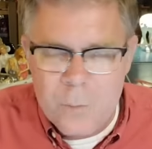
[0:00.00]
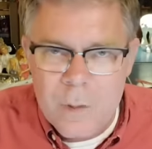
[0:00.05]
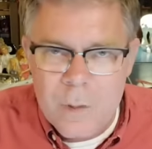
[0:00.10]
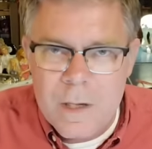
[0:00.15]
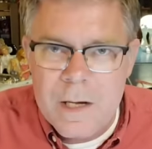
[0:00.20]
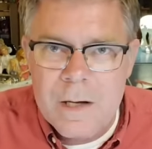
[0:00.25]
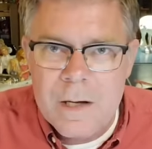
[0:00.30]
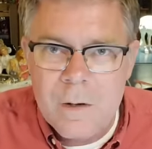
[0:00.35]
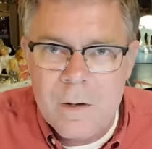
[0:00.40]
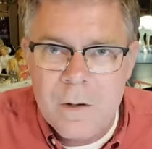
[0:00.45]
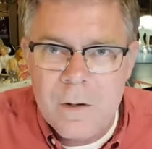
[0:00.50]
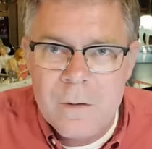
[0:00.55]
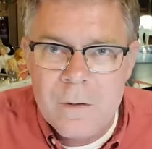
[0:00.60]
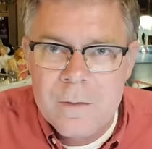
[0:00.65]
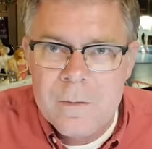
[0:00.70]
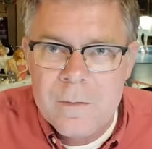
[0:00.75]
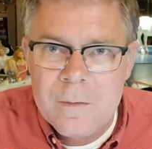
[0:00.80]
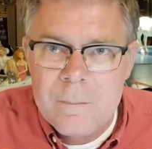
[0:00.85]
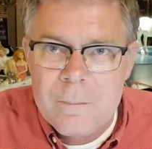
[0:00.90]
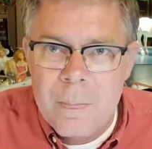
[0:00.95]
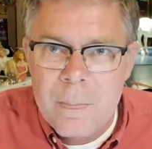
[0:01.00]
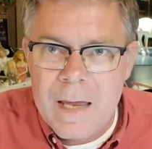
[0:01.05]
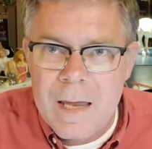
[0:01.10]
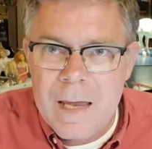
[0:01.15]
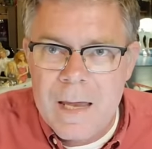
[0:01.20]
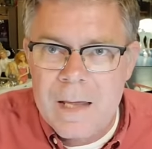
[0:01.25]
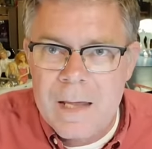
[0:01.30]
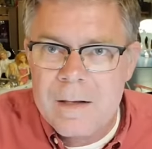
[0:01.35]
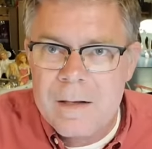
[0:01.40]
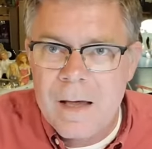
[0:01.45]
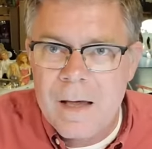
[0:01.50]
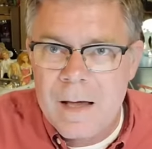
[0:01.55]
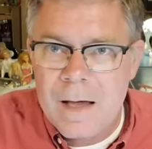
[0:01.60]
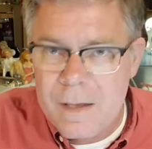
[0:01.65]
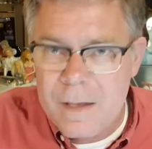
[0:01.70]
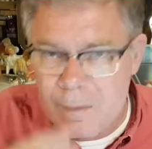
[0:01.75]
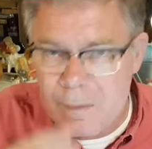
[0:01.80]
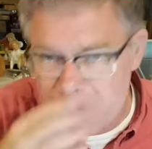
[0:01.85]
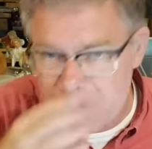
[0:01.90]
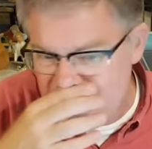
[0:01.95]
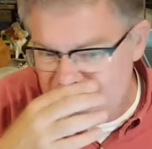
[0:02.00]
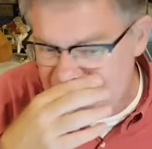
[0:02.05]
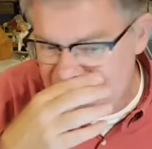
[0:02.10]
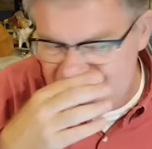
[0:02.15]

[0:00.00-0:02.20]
real. And um, at